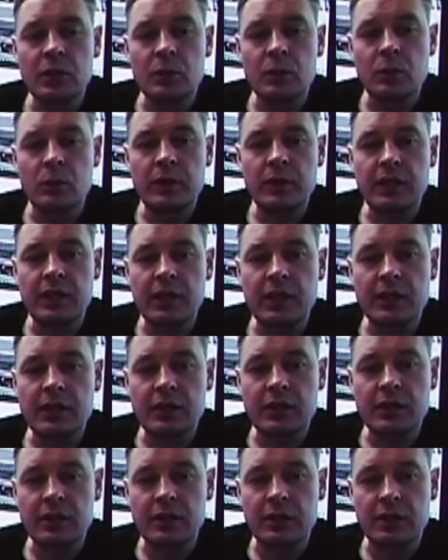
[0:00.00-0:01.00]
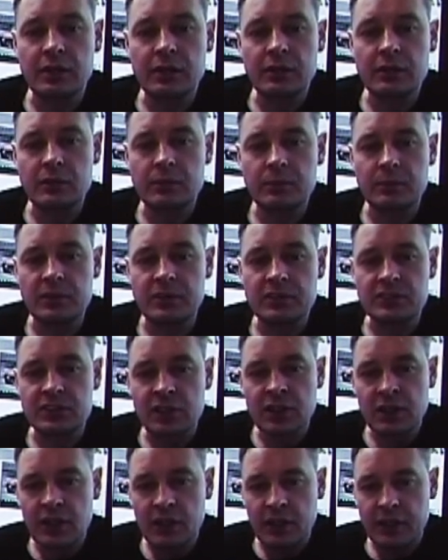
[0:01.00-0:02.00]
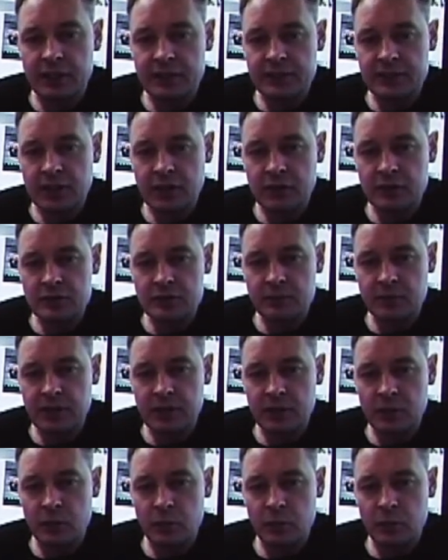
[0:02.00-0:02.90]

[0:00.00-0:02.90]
we get an increment, and it tells me